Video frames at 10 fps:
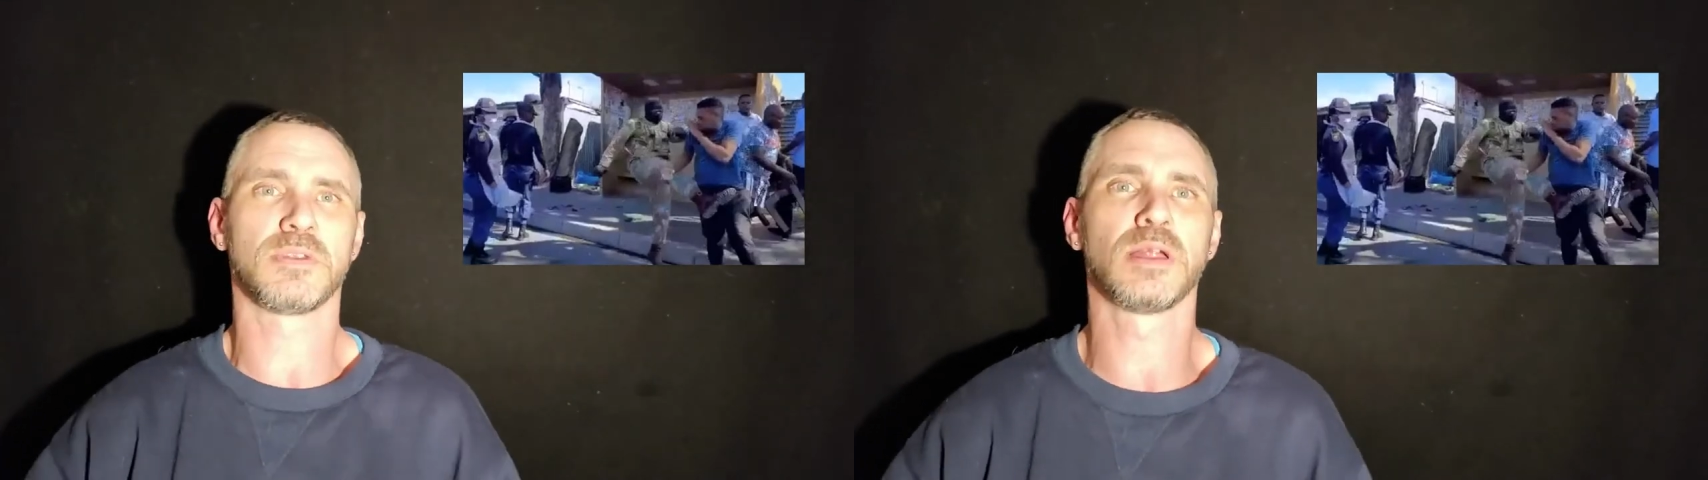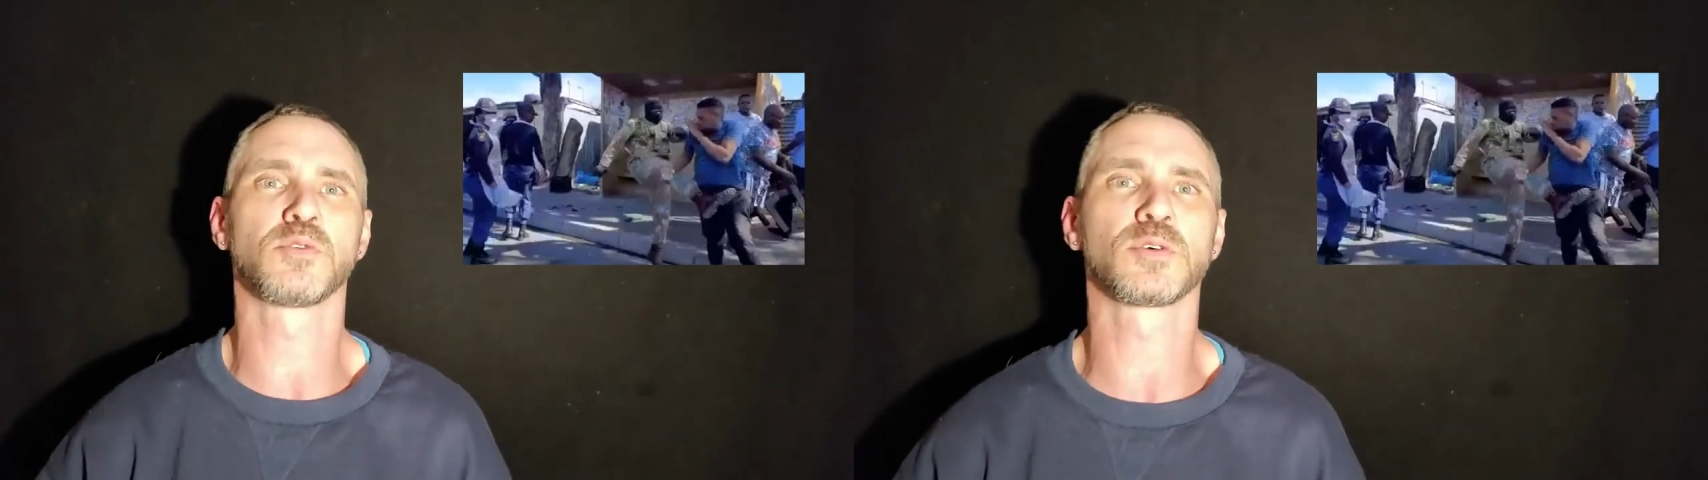
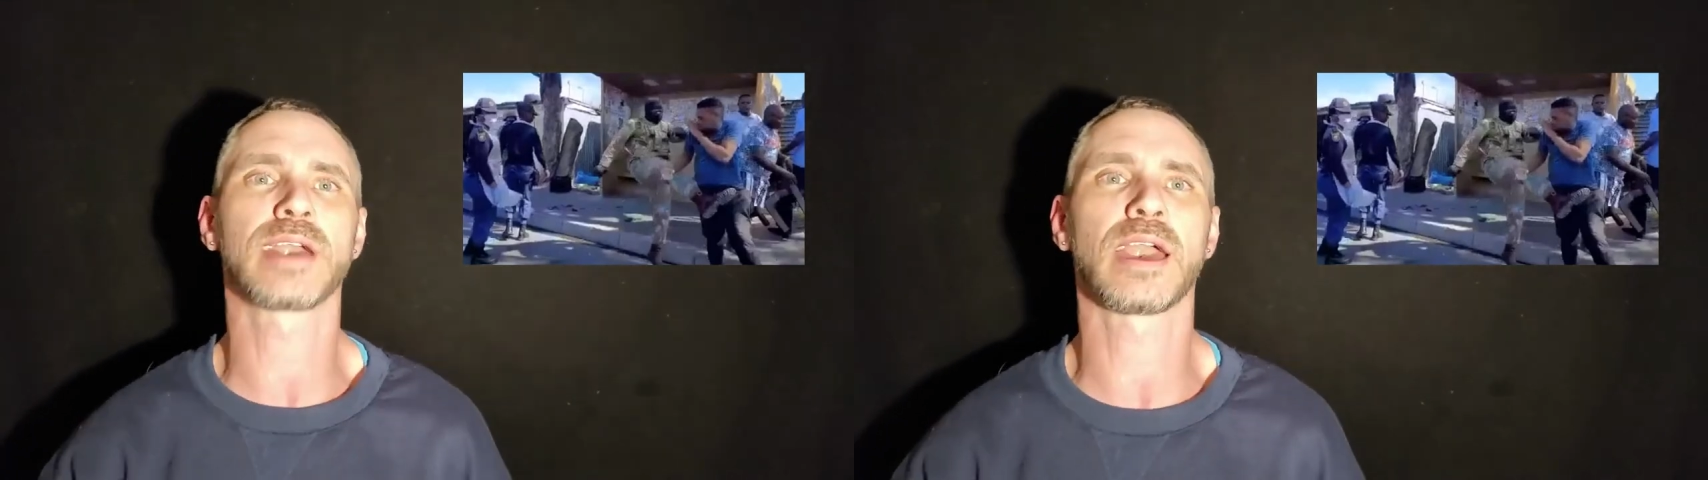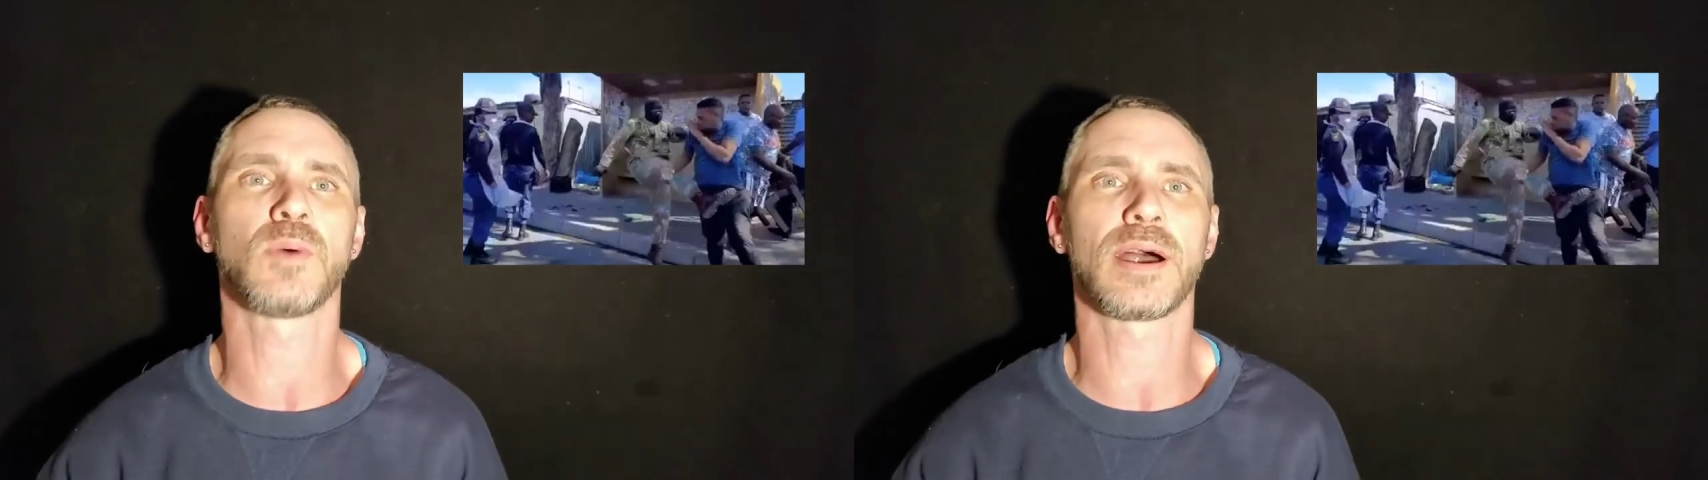liberal
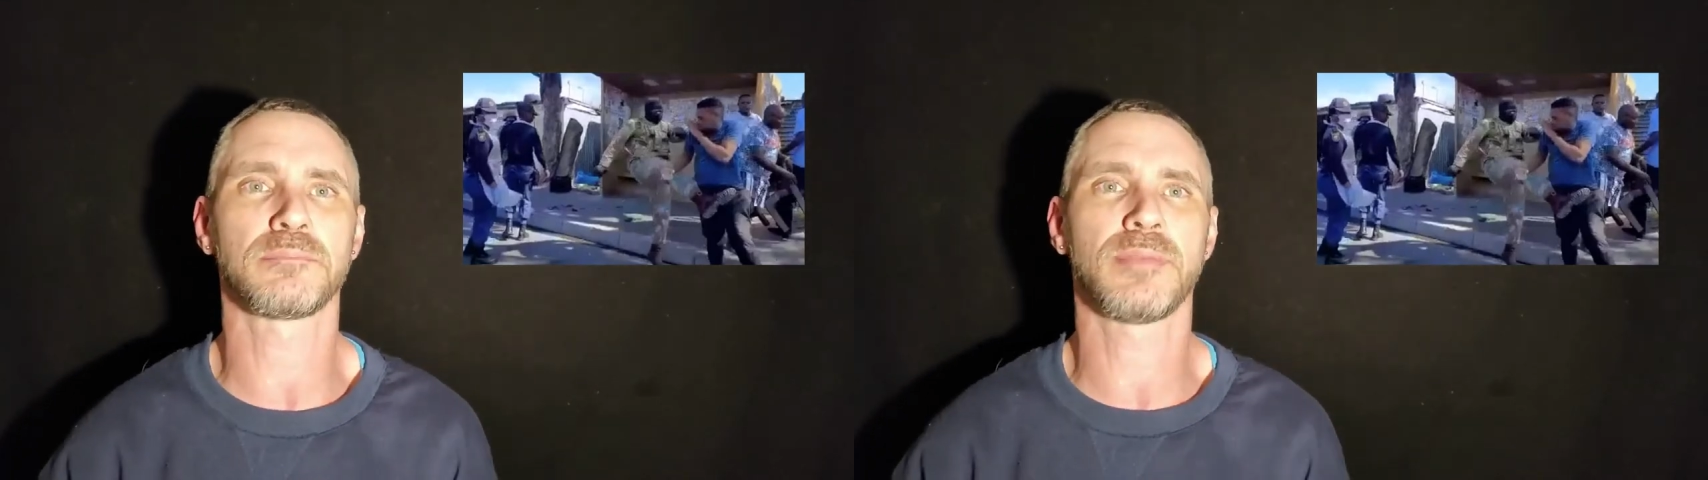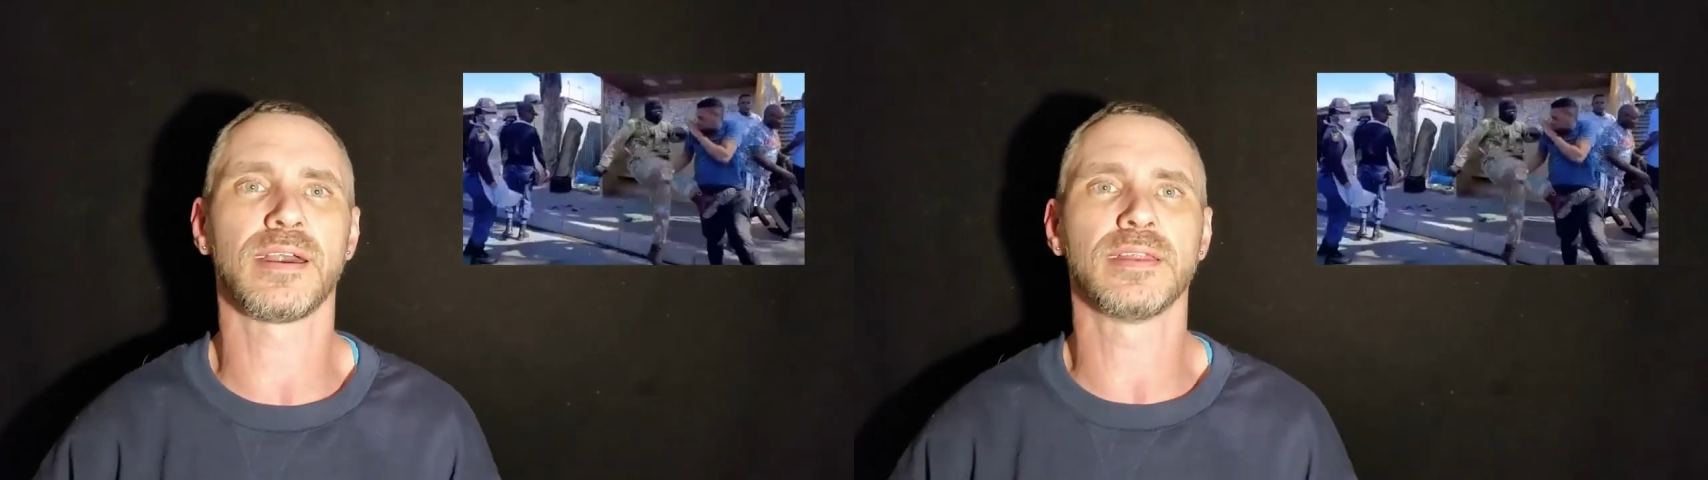gay
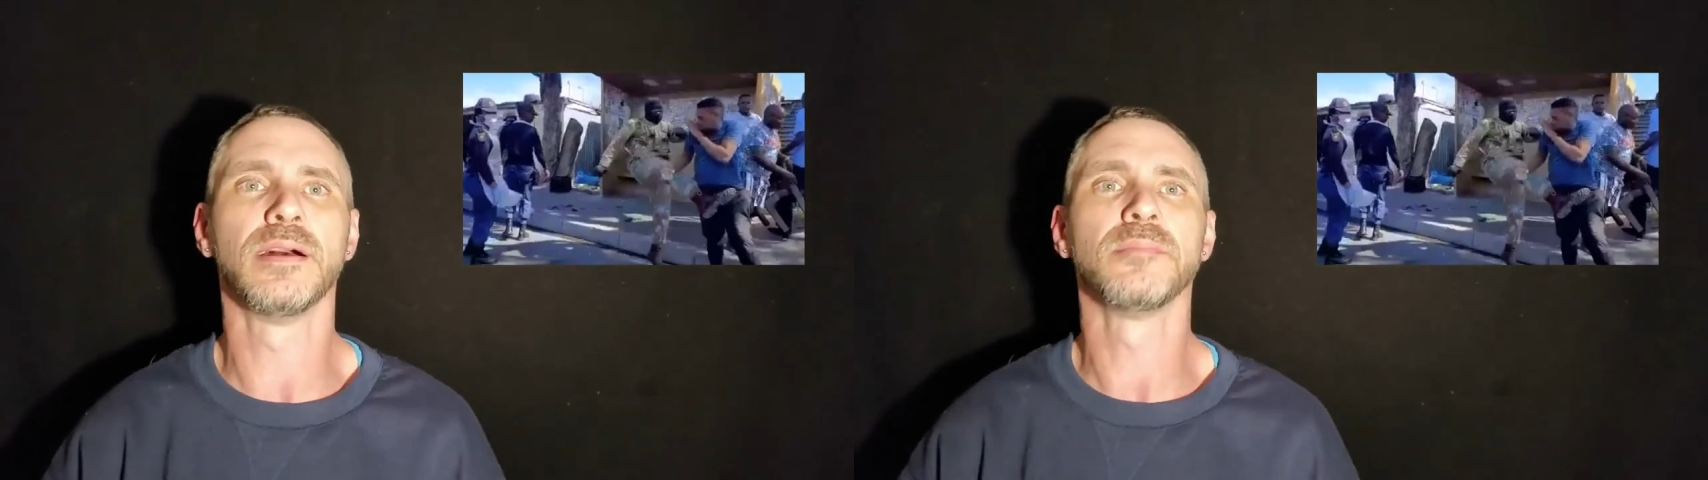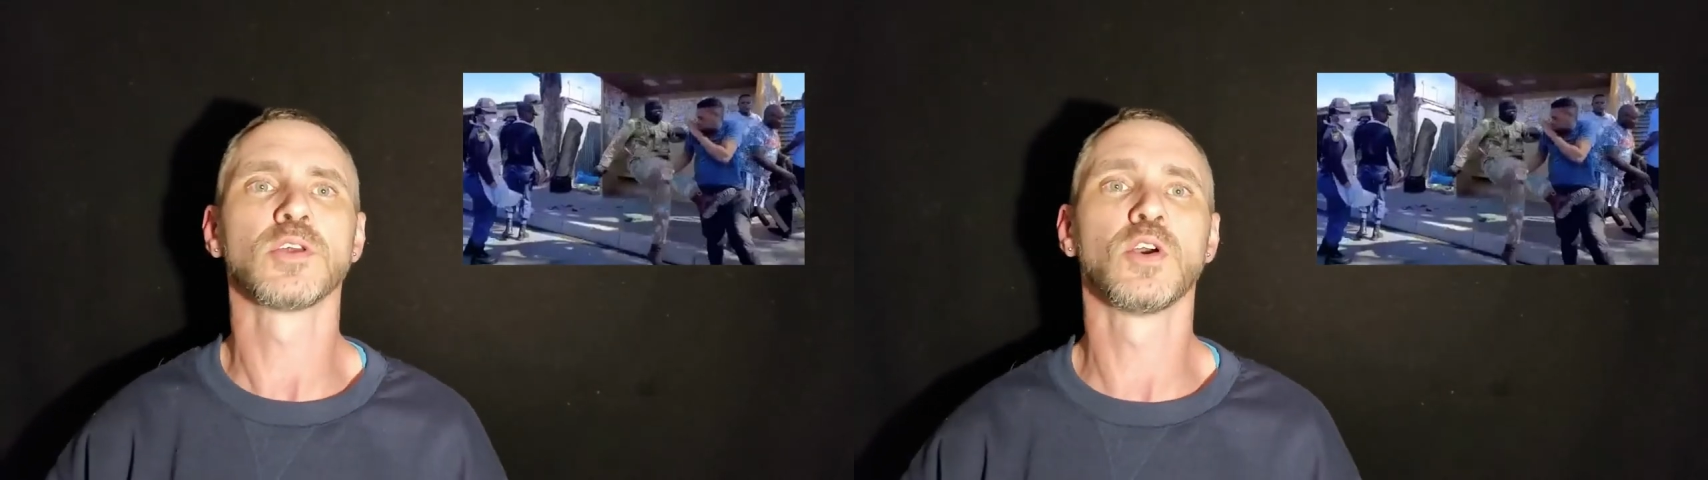white man